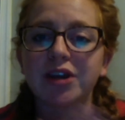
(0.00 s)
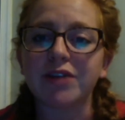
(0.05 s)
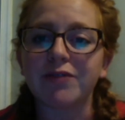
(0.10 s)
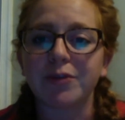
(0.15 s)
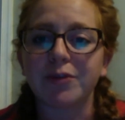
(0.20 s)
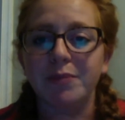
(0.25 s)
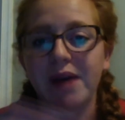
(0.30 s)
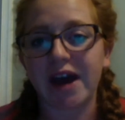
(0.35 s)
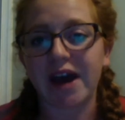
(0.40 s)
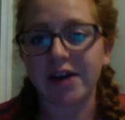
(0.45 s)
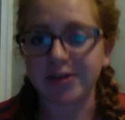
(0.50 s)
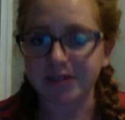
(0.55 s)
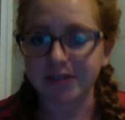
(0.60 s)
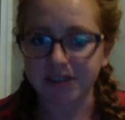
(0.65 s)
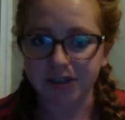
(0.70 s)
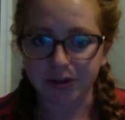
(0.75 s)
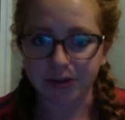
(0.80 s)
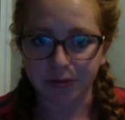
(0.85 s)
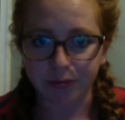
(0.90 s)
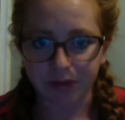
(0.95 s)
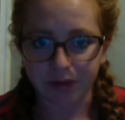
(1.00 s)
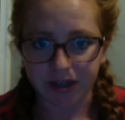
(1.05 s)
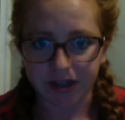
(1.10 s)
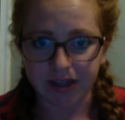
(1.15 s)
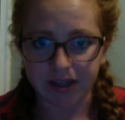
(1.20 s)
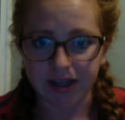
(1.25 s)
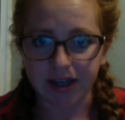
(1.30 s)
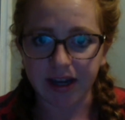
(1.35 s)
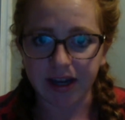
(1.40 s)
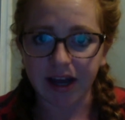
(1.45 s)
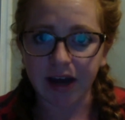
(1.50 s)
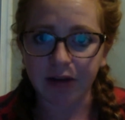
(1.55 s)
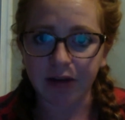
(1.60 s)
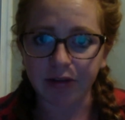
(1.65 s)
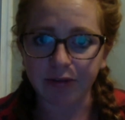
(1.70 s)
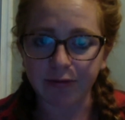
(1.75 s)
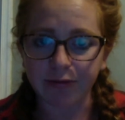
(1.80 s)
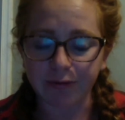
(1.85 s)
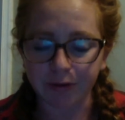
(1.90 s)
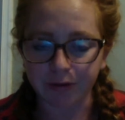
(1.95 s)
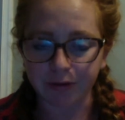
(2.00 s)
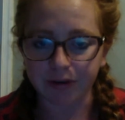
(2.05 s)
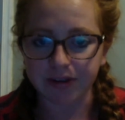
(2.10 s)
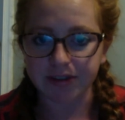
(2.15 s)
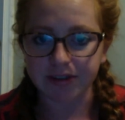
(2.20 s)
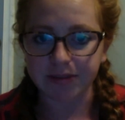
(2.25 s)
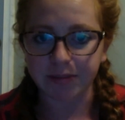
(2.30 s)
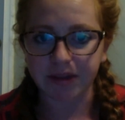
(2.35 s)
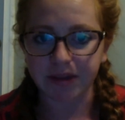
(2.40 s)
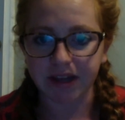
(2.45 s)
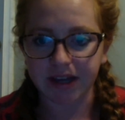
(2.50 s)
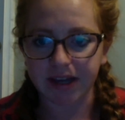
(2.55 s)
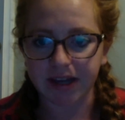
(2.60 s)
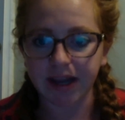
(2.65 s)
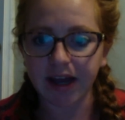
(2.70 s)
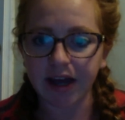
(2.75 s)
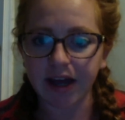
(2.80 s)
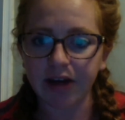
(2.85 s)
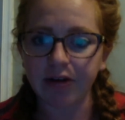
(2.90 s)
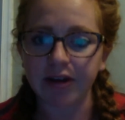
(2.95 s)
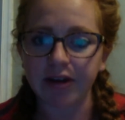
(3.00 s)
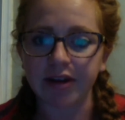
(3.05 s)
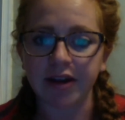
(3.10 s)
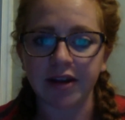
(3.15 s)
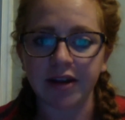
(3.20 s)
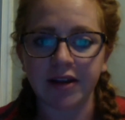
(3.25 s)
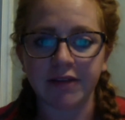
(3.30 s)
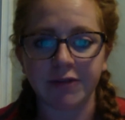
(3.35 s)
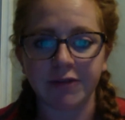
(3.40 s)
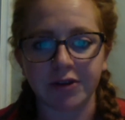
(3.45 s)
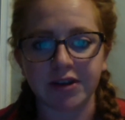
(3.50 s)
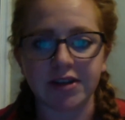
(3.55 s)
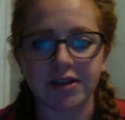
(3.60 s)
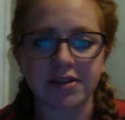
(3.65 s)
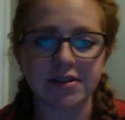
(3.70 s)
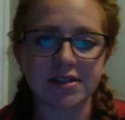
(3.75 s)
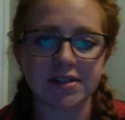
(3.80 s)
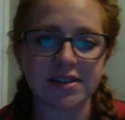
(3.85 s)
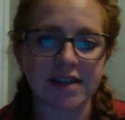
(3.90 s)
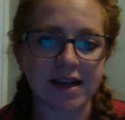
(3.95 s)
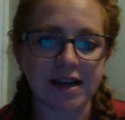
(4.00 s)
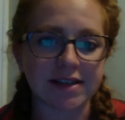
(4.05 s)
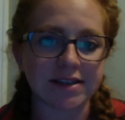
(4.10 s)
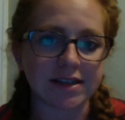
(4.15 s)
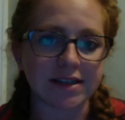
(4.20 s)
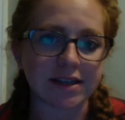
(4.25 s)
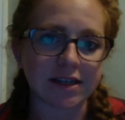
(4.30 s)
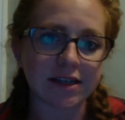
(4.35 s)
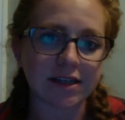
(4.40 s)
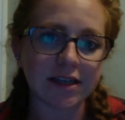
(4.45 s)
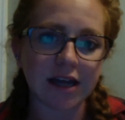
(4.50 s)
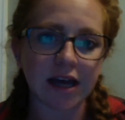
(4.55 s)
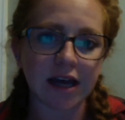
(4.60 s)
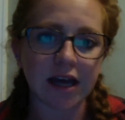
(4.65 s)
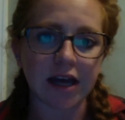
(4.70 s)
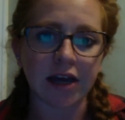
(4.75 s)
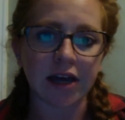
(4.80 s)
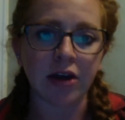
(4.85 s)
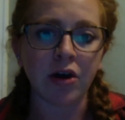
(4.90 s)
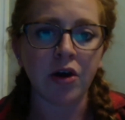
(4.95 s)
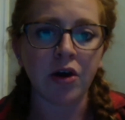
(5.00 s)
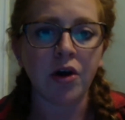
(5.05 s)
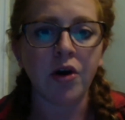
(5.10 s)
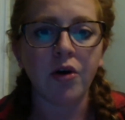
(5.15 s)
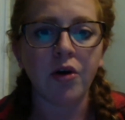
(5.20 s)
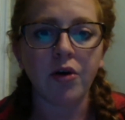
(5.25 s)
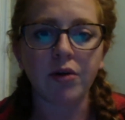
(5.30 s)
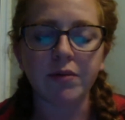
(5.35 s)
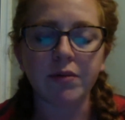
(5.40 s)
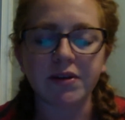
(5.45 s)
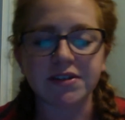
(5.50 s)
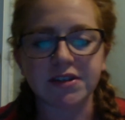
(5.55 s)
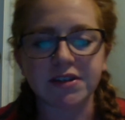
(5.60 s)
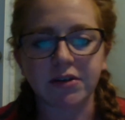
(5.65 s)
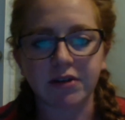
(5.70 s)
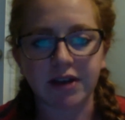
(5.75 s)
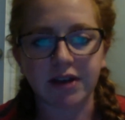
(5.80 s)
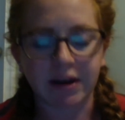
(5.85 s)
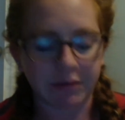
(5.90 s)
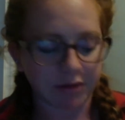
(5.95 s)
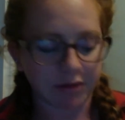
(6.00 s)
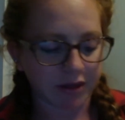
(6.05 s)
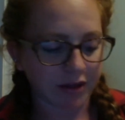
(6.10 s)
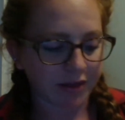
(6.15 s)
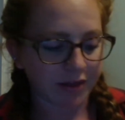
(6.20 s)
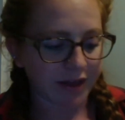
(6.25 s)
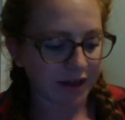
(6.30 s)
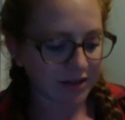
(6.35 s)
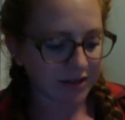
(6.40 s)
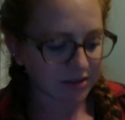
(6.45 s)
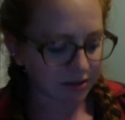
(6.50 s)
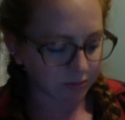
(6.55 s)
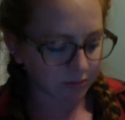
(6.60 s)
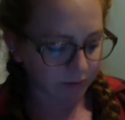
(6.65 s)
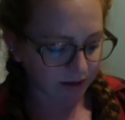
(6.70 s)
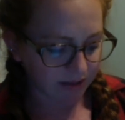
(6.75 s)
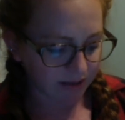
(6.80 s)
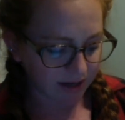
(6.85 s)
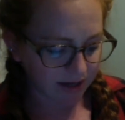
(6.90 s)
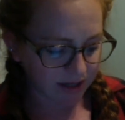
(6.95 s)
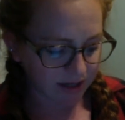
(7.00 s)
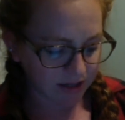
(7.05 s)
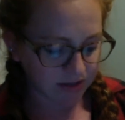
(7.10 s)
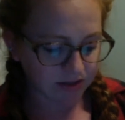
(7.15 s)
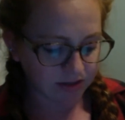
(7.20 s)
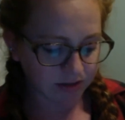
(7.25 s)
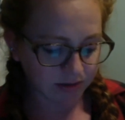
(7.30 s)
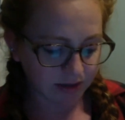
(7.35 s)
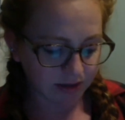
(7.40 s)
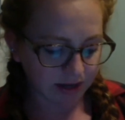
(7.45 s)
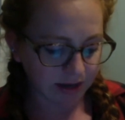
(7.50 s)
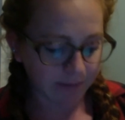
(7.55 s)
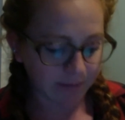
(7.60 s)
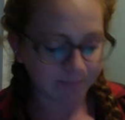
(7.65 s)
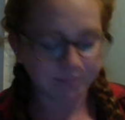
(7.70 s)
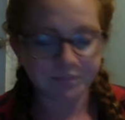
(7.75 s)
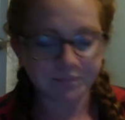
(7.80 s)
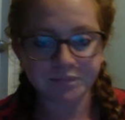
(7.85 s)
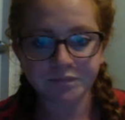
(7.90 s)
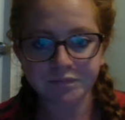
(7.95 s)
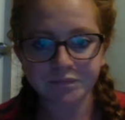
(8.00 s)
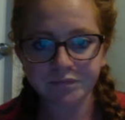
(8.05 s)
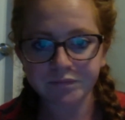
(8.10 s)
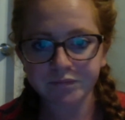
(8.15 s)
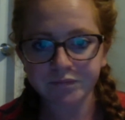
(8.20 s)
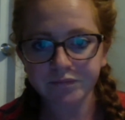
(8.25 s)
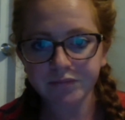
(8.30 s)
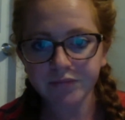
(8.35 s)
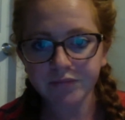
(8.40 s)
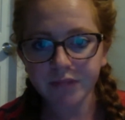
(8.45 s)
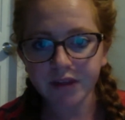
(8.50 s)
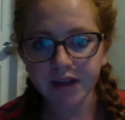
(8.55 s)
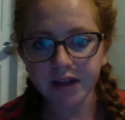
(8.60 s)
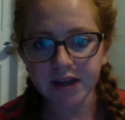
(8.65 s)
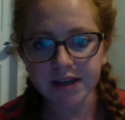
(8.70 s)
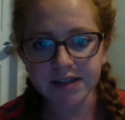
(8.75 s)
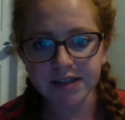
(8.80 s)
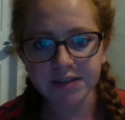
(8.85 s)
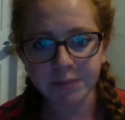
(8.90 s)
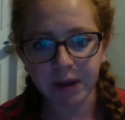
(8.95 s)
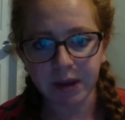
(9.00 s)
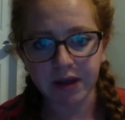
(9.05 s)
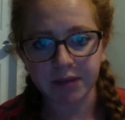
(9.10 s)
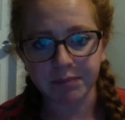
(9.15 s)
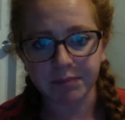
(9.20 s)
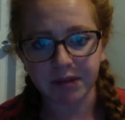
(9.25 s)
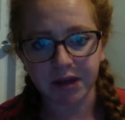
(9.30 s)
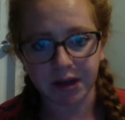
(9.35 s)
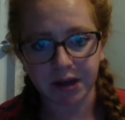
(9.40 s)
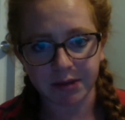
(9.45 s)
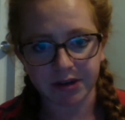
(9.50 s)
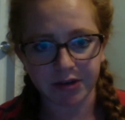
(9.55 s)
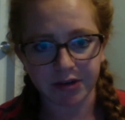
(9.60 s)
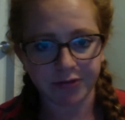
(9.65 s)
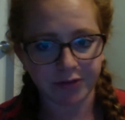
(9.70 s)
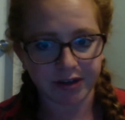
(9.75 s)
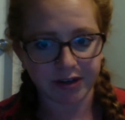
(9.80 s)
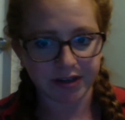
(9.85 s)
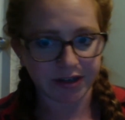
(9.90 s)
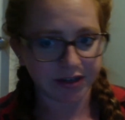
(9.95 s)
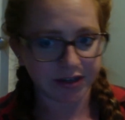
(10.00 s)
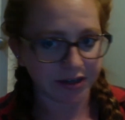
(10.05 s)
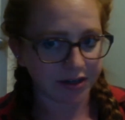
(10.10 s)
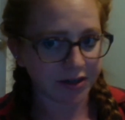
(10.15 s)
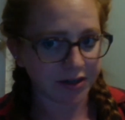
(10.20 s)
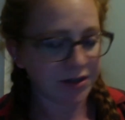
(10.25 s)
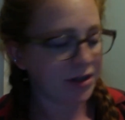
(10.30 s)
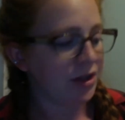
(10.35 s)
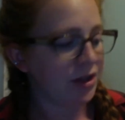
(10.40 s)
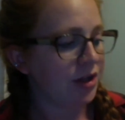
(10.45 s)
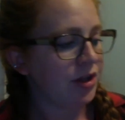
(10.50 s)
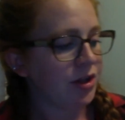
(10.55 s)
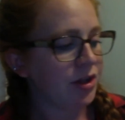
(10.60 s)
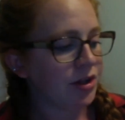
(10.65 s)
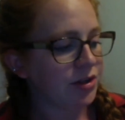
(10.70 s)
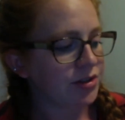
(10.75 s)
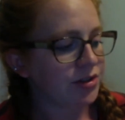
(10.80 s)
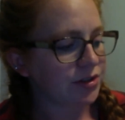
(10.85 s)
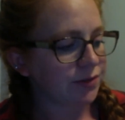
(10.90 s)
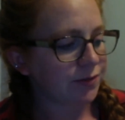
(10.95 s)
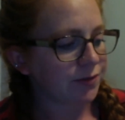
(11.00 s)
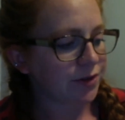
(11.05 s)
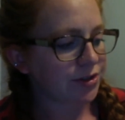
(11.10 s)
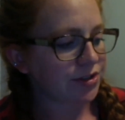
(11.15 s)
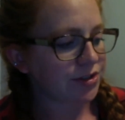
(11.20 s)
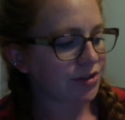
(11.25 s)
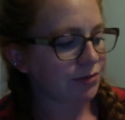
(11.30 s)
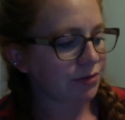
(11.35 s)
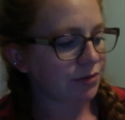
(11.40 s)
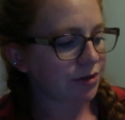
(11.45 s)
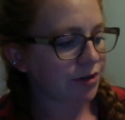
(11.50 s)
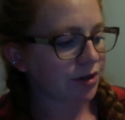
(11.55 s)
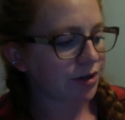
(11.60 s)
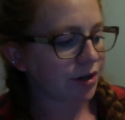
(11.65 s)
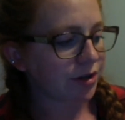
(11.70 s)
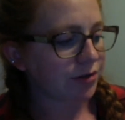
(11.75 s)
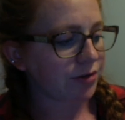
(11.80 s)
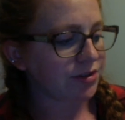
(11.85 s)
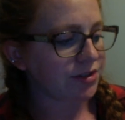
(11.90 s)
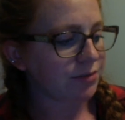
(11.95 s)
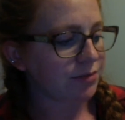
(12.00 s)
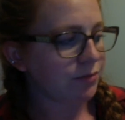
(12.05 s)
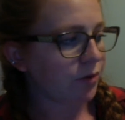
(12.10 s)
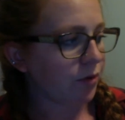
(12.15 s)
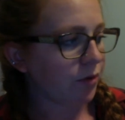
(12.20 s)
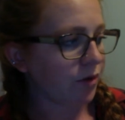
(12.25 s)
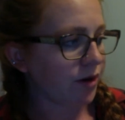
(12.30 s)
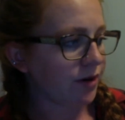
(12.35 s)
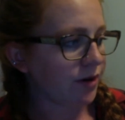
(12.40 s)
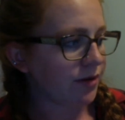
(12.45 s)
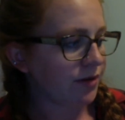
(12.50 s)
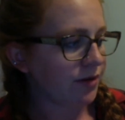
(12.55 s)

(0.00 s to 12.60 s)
for patterns in your week and how the food is playing out, and if you're eating snacks late at night or what's going on with all that. So the way that I can do that is by becoming your friend on here. So first you are going to go to more.